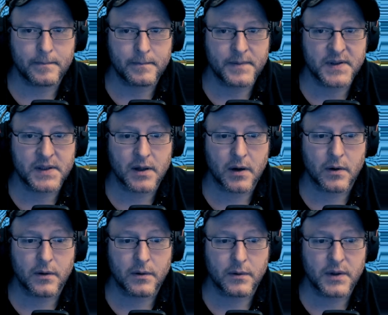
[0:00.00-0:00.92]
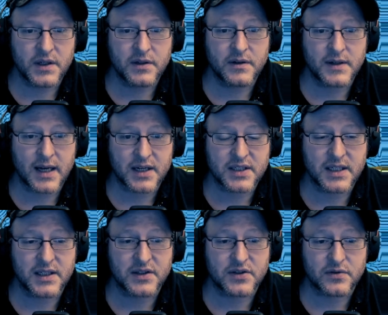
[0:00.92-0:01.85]
So we could actually
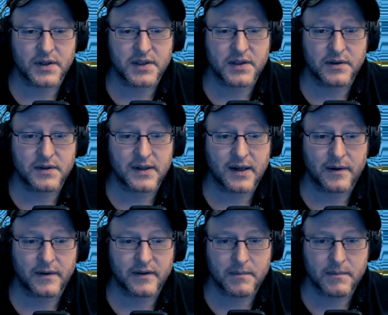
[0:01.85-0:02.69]
destroy two towns.